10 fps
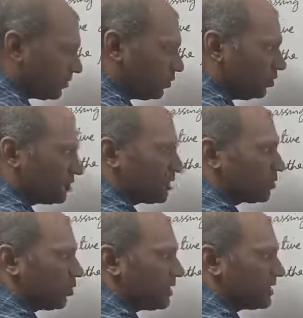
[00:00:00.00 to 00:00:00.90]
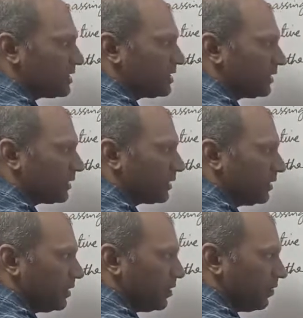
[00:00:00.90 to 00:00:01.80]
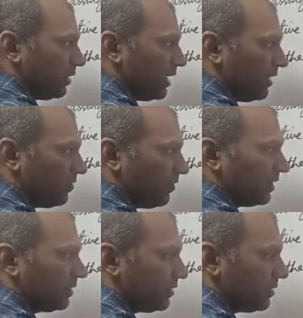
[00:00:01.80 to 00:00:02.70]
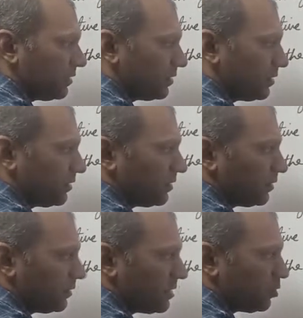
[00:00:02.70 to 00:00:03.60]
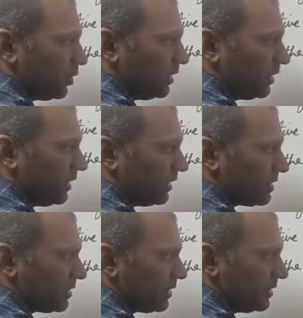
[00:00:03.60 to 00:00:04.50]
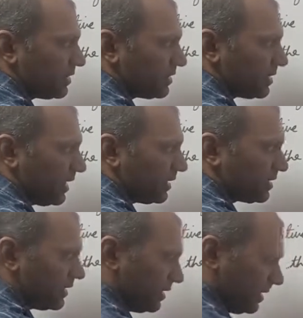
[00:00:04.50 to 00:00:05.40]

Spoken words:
two such points, isn't it? We'll have one, this point, let us say this is x,